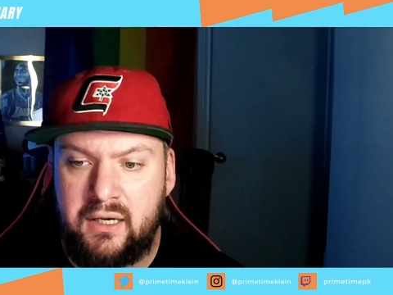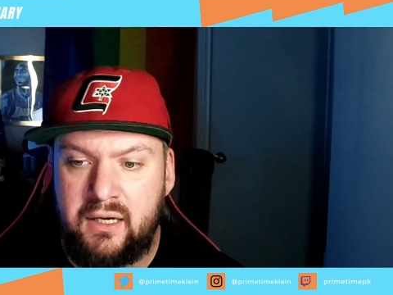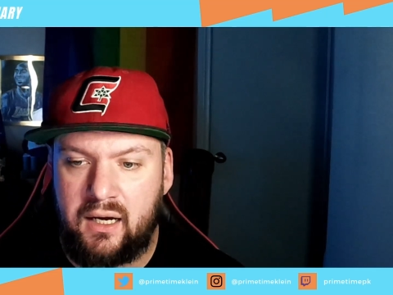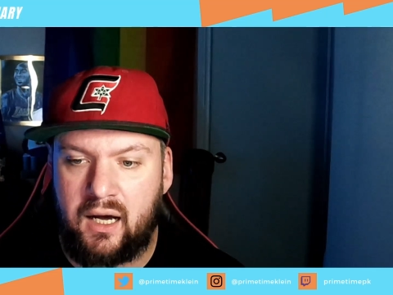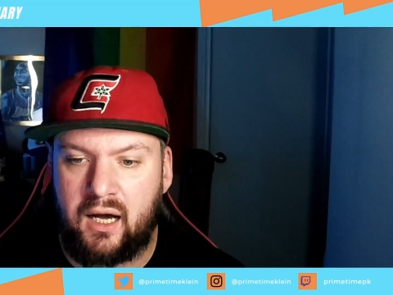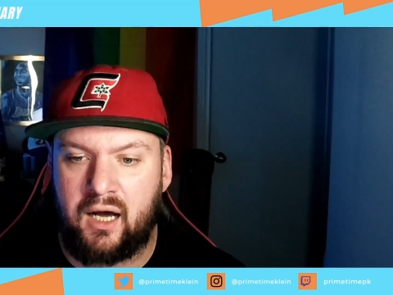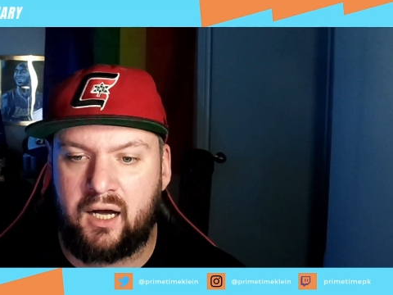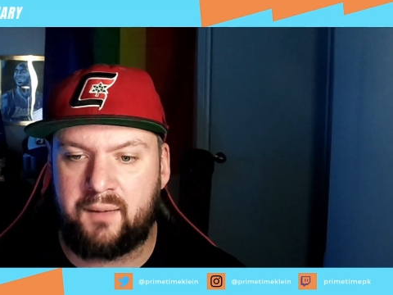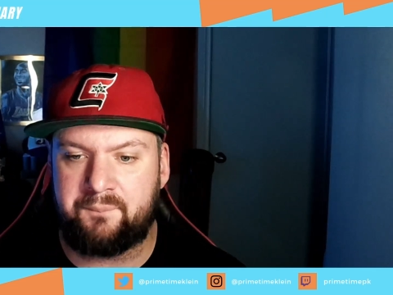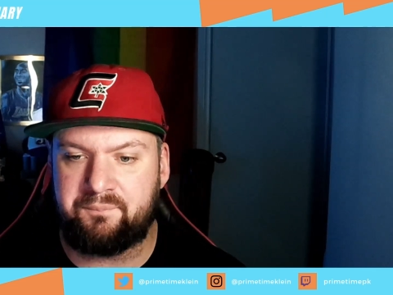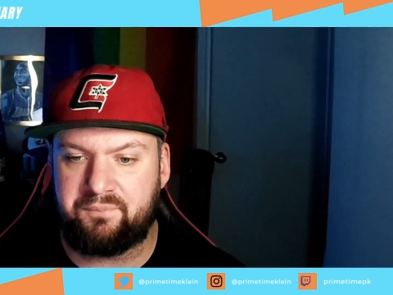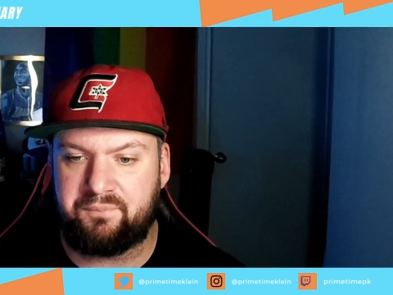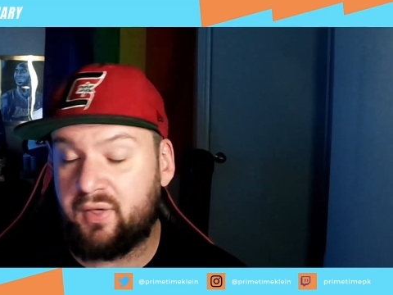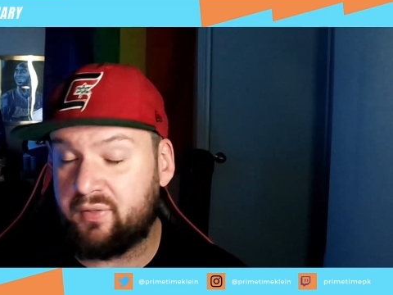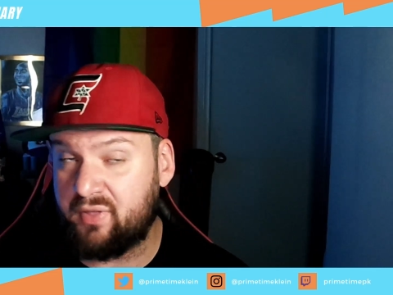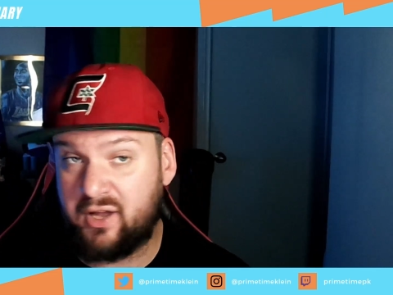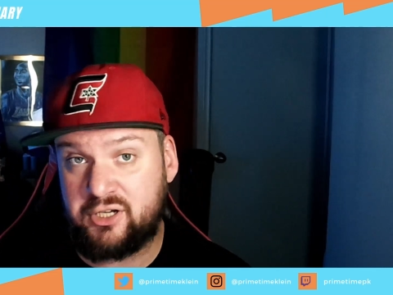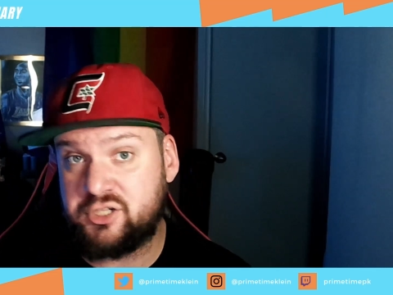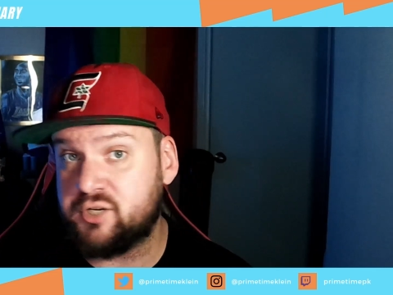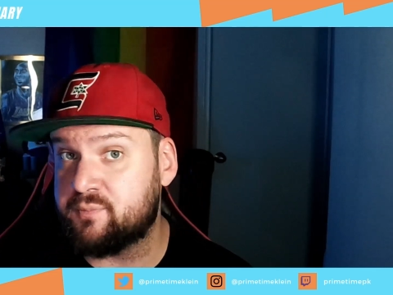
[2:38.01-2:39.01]
Um, th
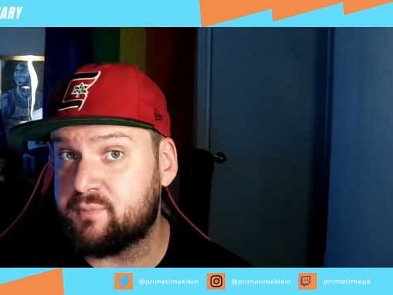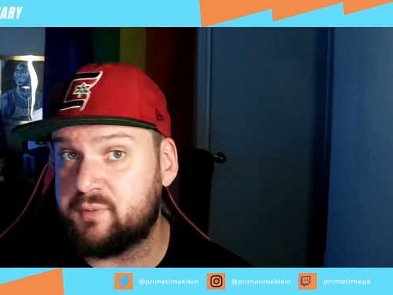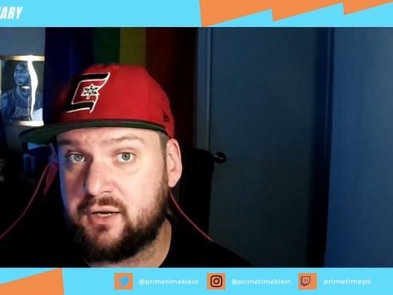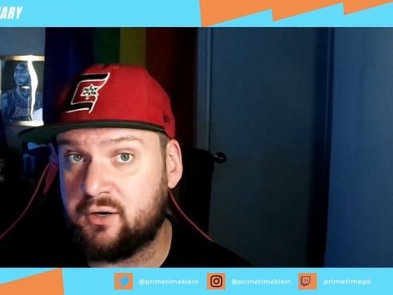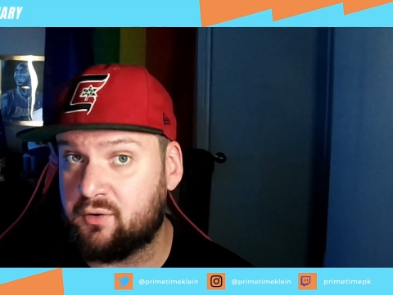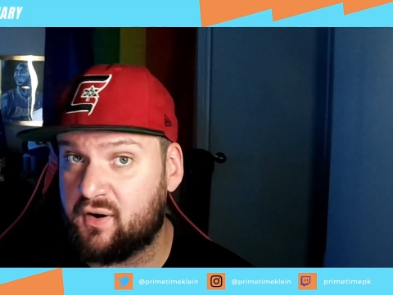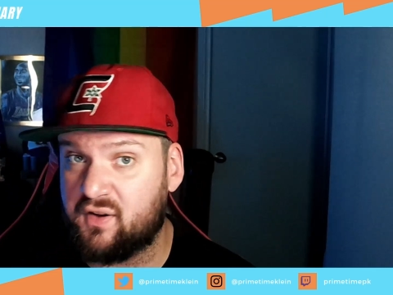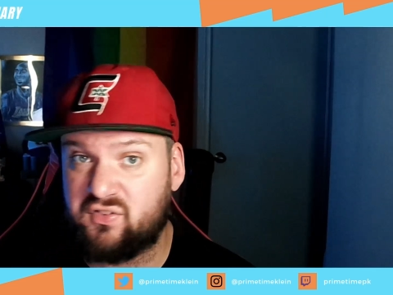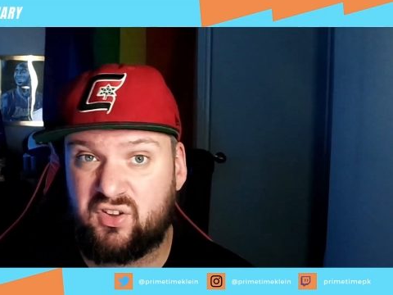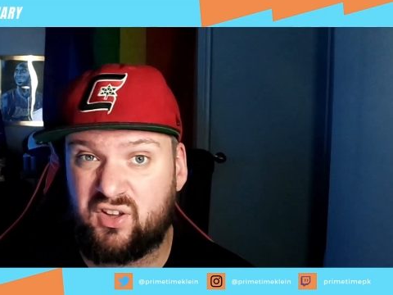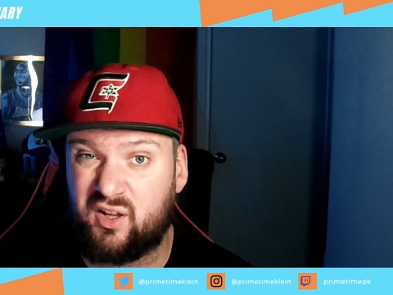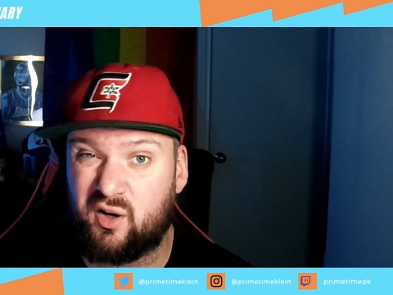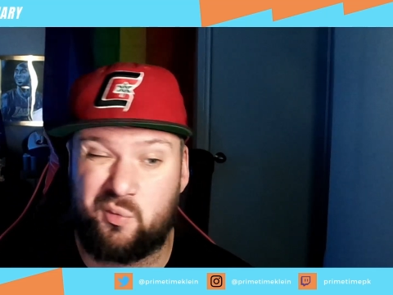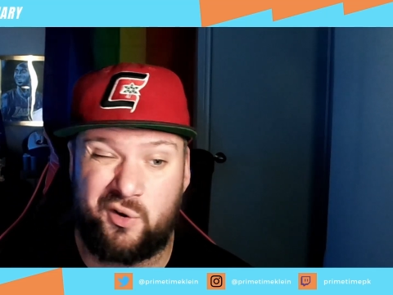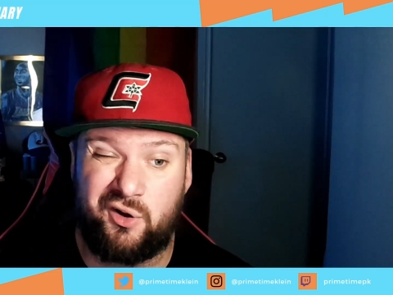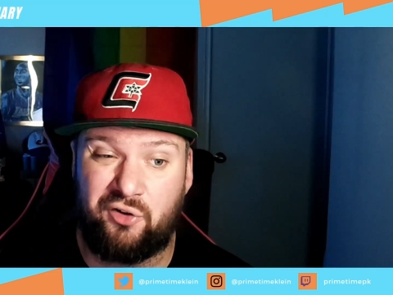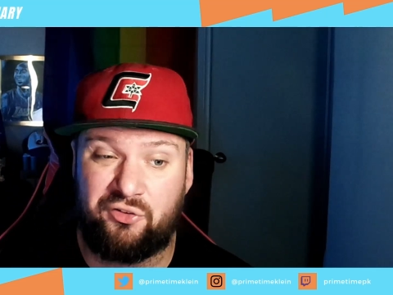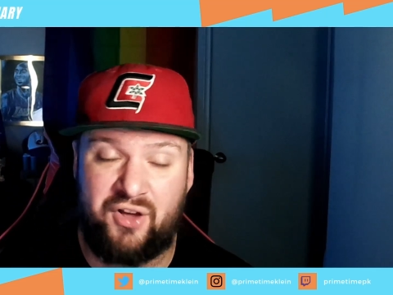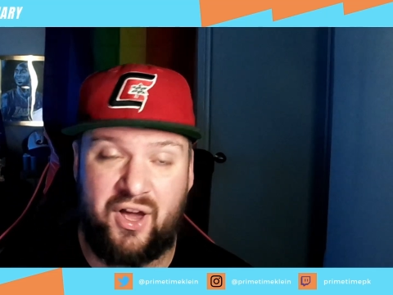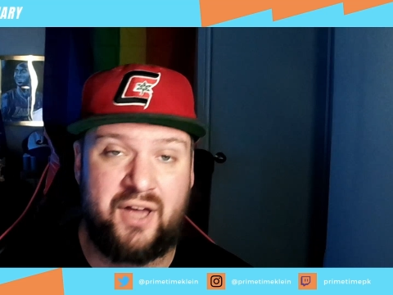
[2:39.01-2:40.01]
that should be interesting and a
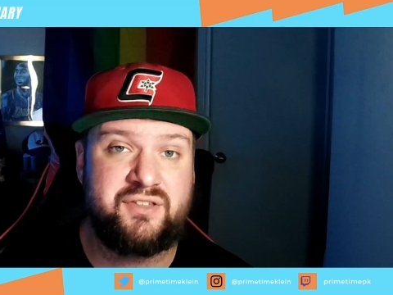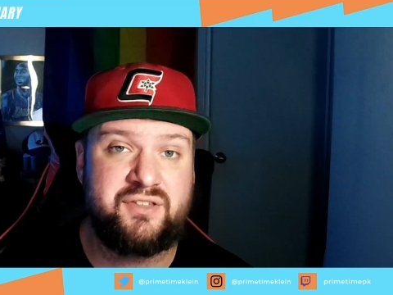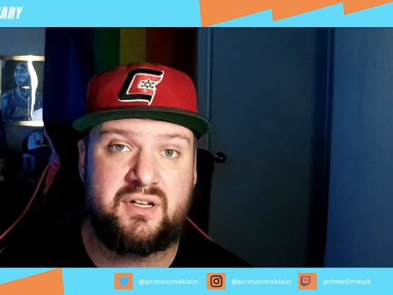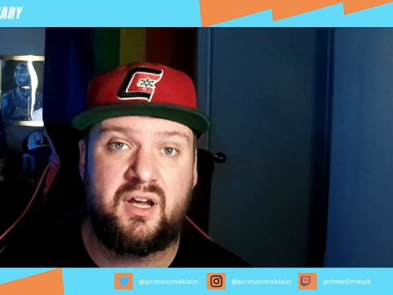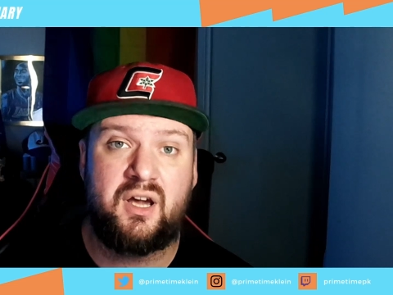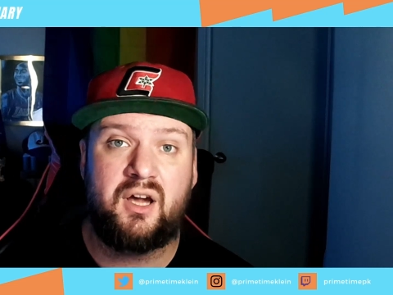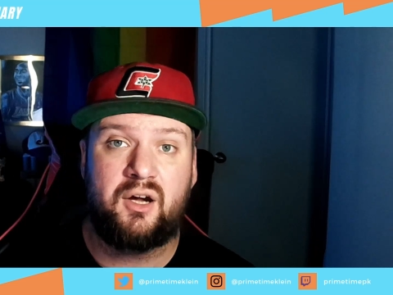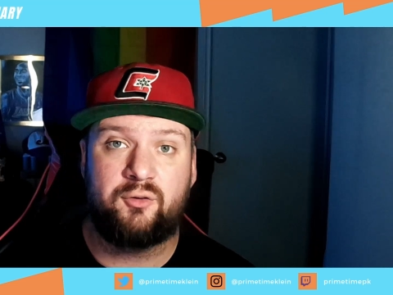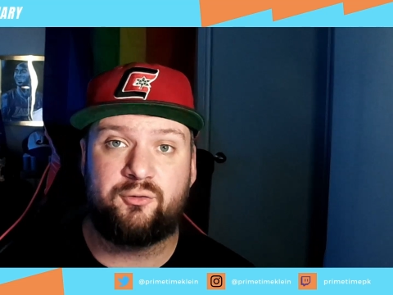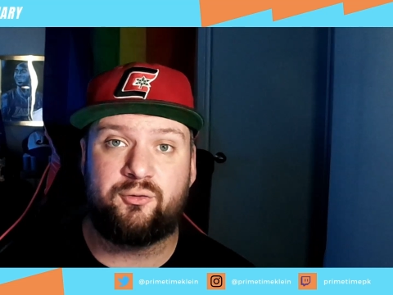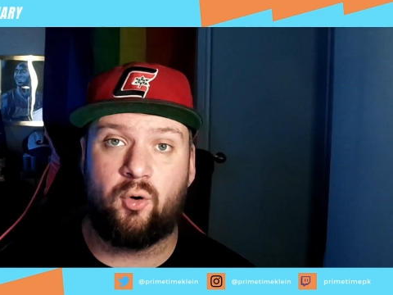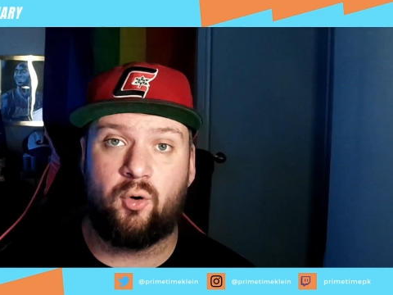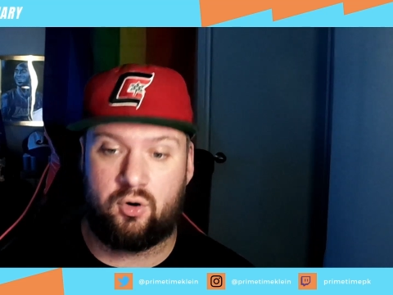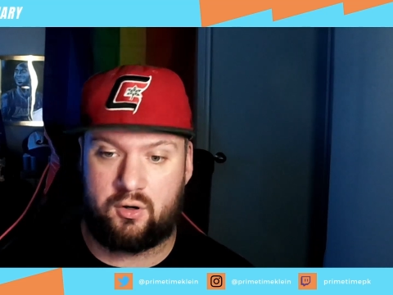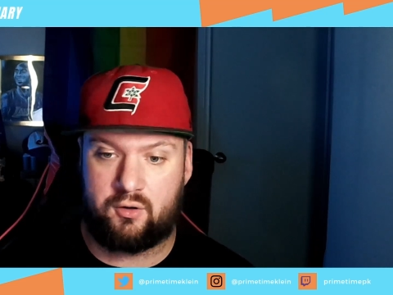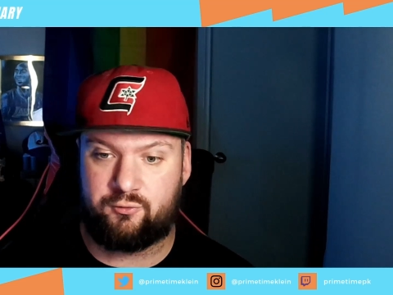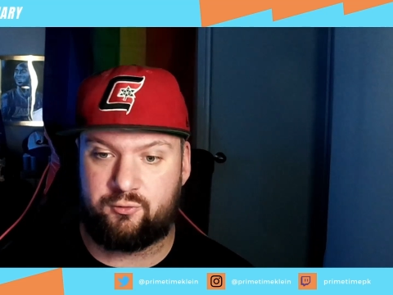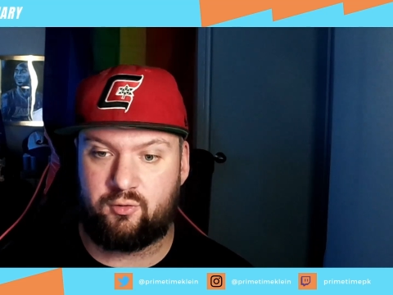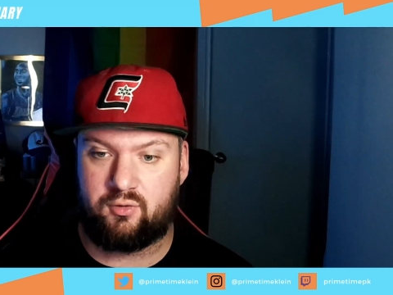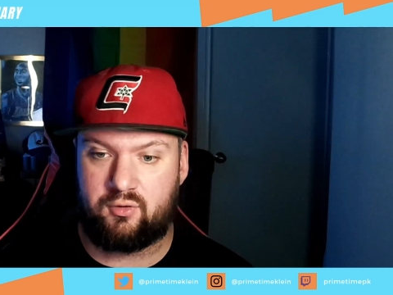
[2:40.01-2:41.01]
real test
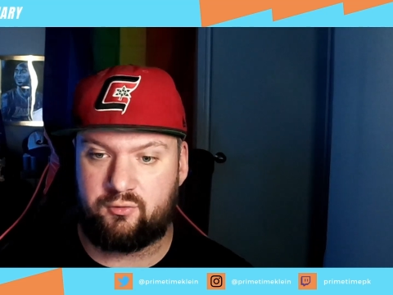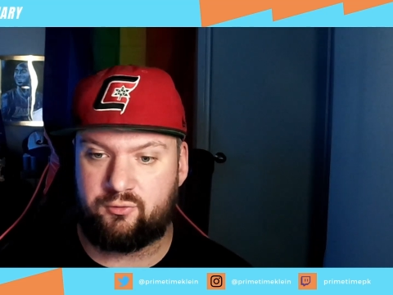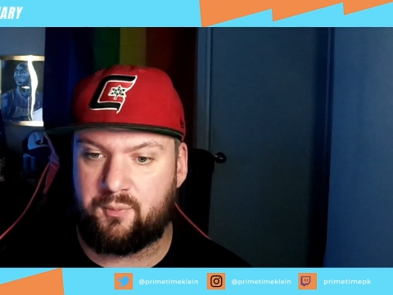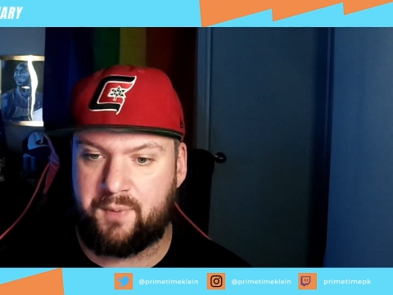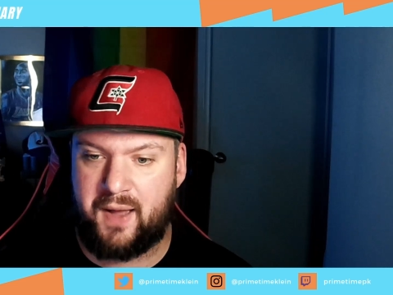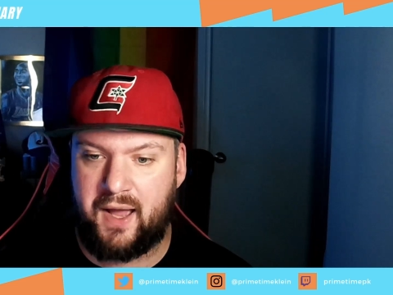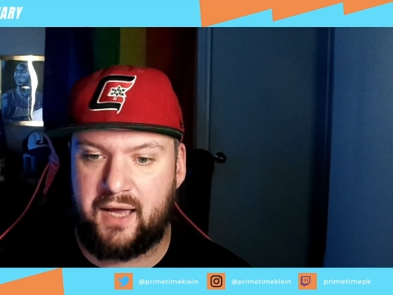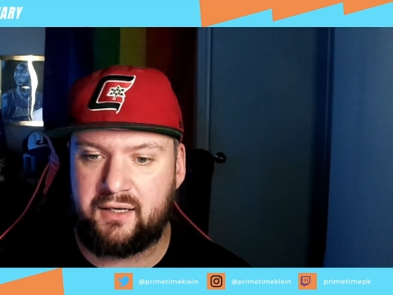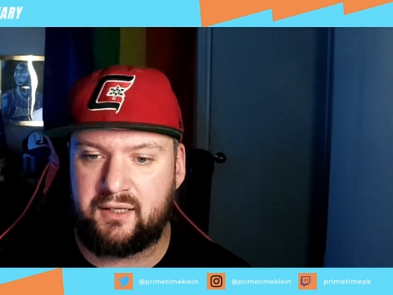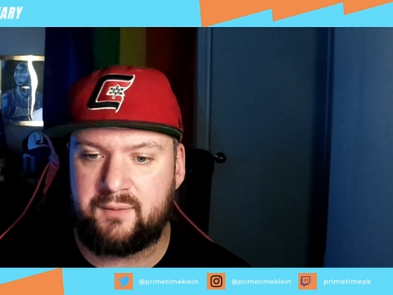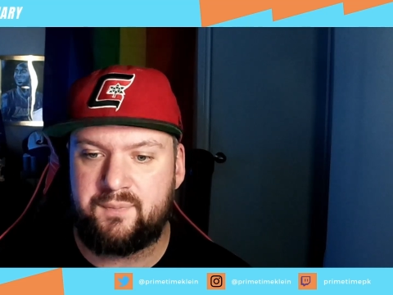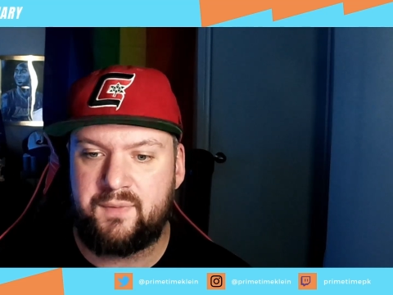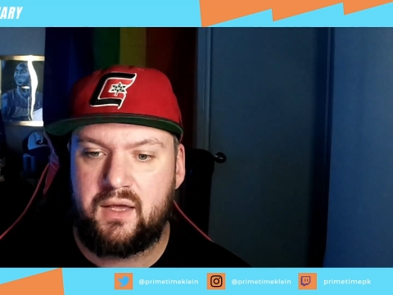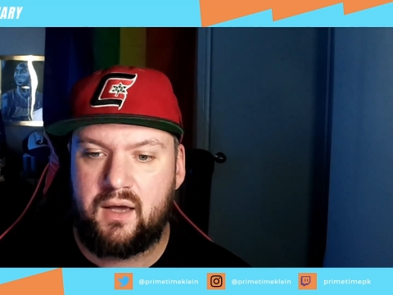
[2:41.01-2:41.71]
for for for Paddy.